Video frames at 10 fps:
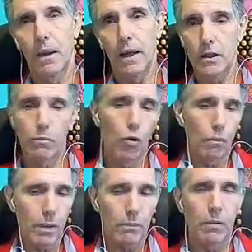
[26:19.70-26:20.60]
As
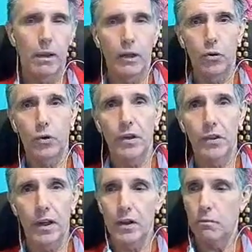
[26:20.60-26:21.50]
more people are doing
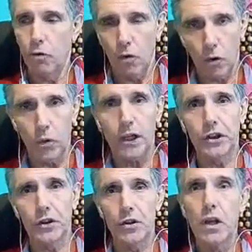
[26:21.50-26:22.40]
things, more
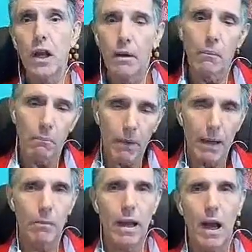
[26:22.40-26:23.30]
questions,
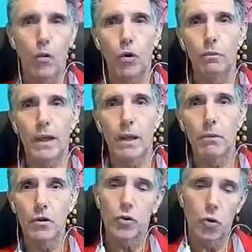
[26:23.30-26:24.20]
maybe I won't be
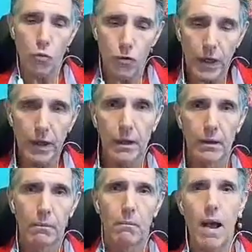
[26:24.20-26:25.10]
able. So read
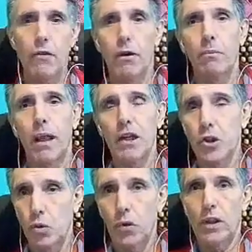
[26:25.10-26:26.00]
my
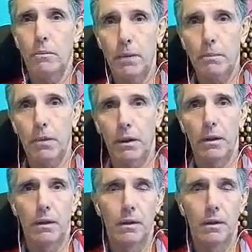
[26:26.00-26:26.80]
replies to other people.